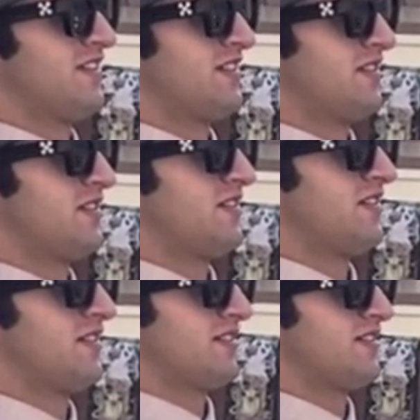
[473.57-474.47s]

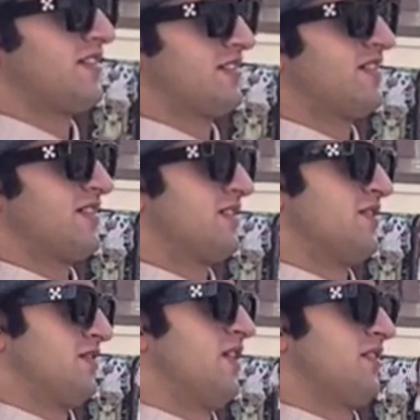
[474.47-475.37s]

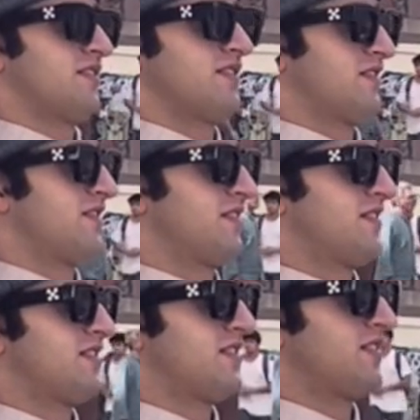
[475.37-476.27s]

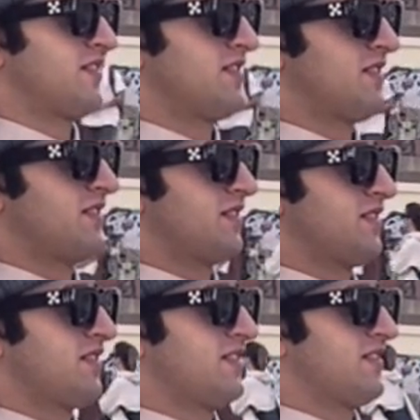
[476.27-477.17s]

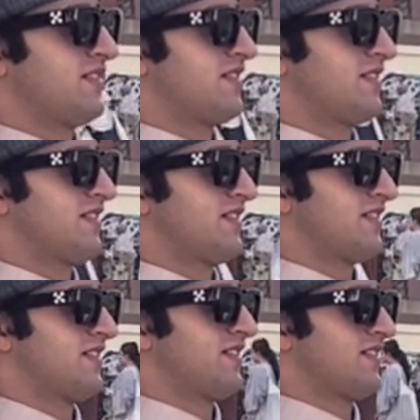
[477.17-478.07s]

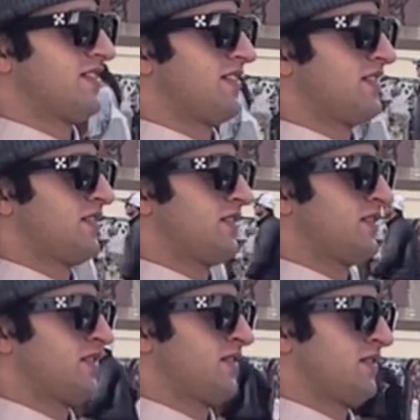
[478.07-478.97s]

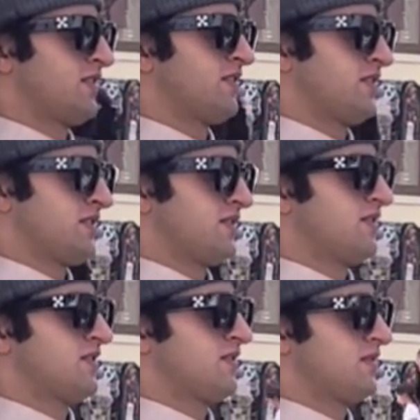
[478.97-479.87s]

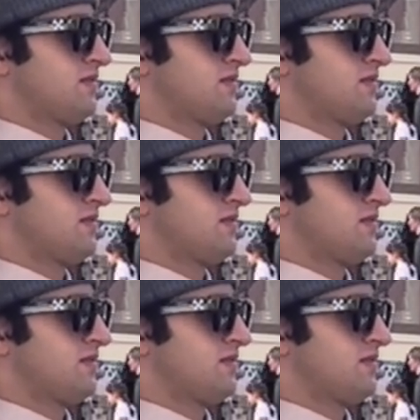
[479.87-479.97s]
This person isn't speaking.